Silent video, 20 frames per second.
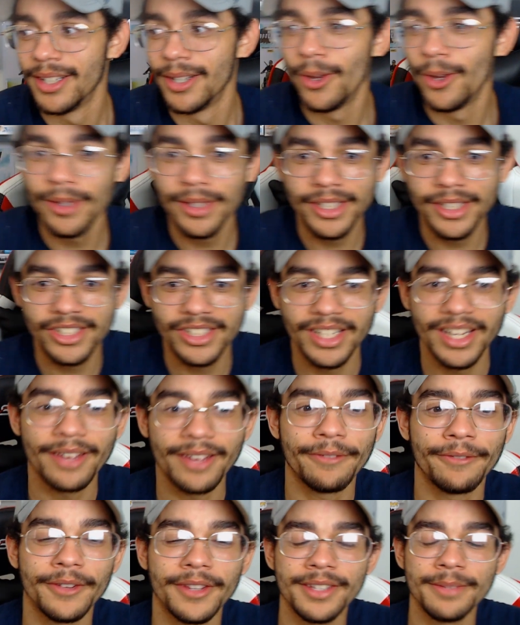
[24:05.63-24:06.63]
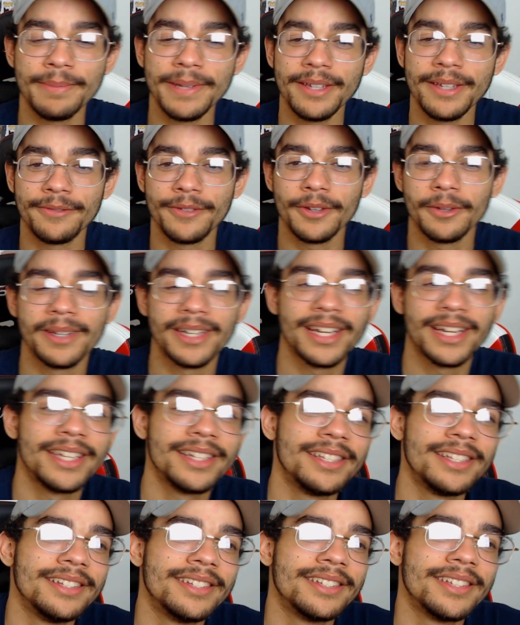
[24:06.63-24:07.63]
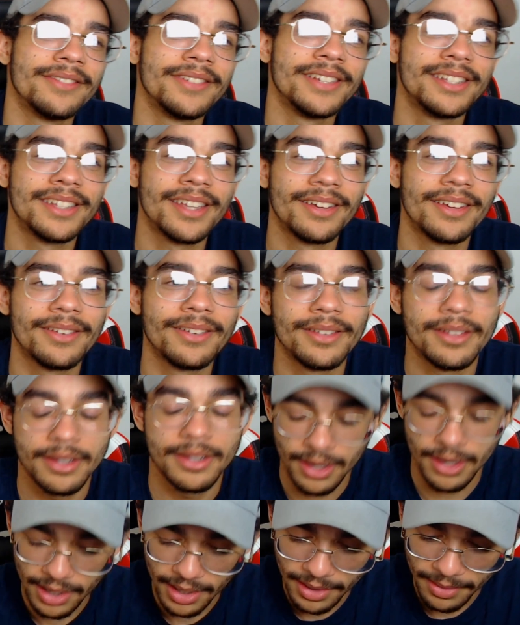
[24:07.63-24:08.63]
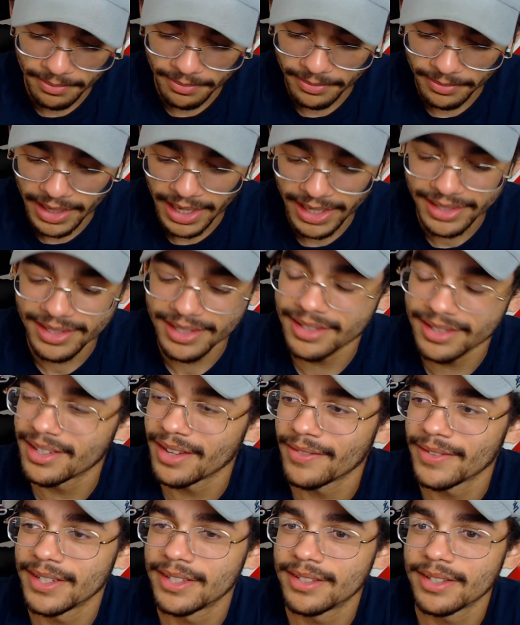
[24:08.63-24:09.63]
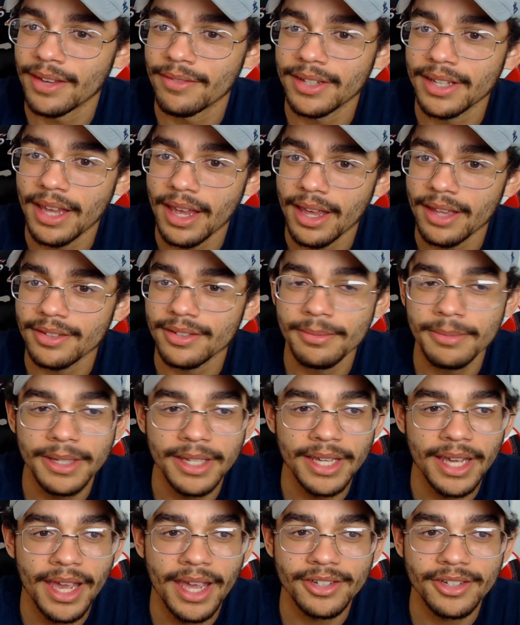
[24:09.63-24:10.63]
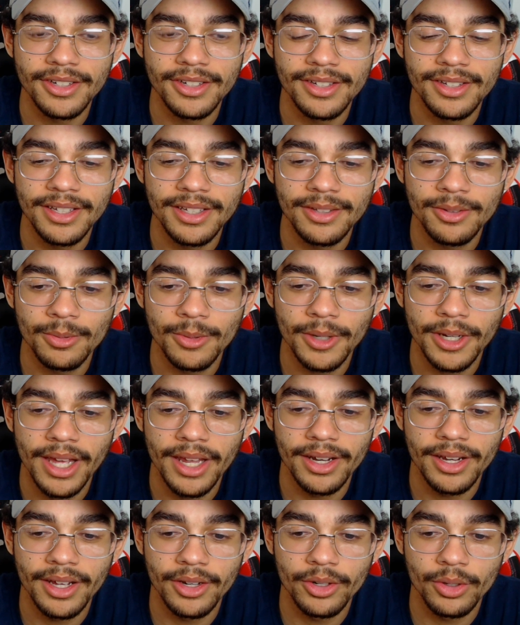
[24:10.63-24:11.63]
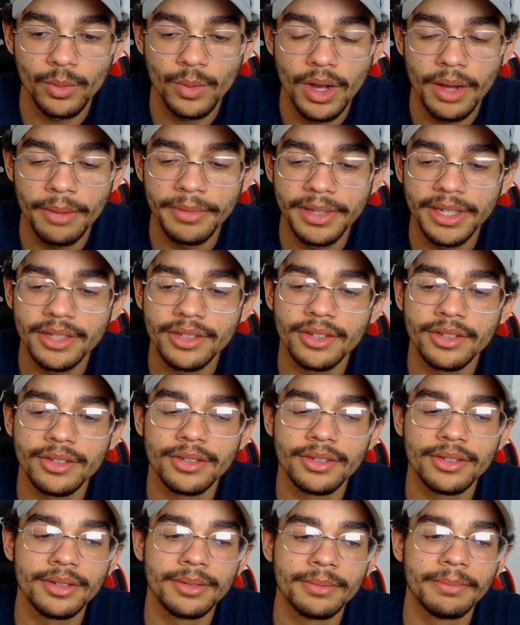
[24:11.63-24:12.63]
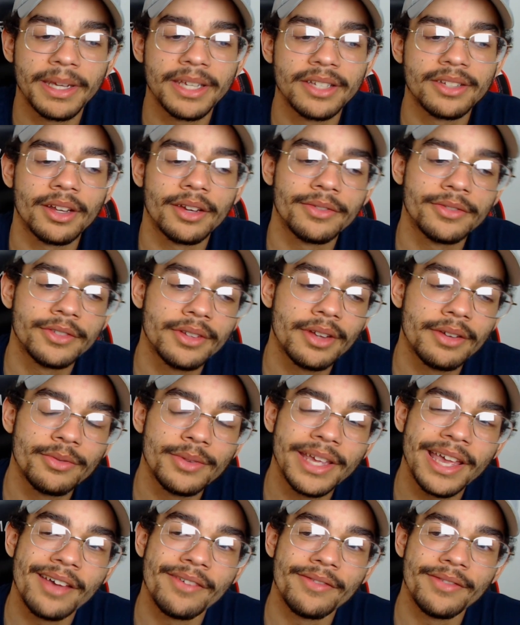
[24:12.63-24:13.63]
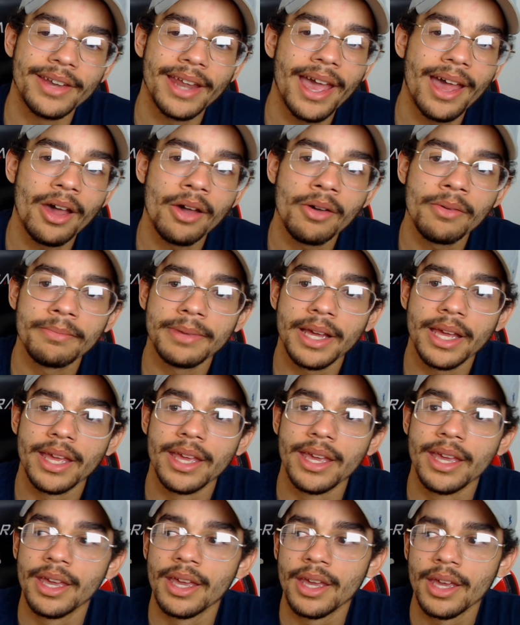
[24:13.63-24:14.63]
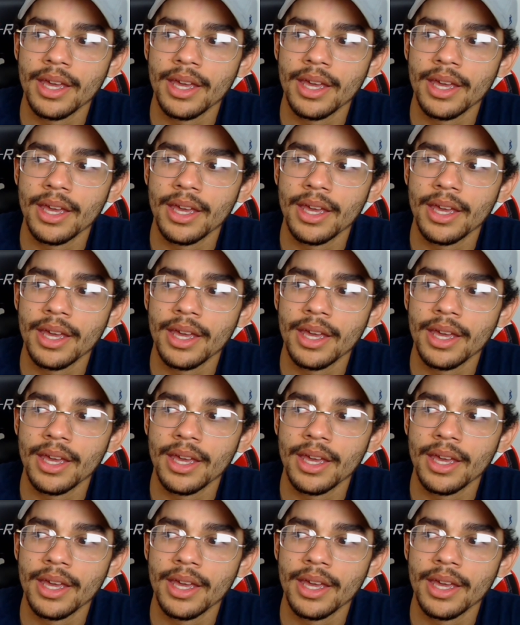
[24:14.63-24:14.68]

holy shit, for this being filmed in 1977, yeah, some of the action scenes were kind of underwhelming just based off stuff we have now, but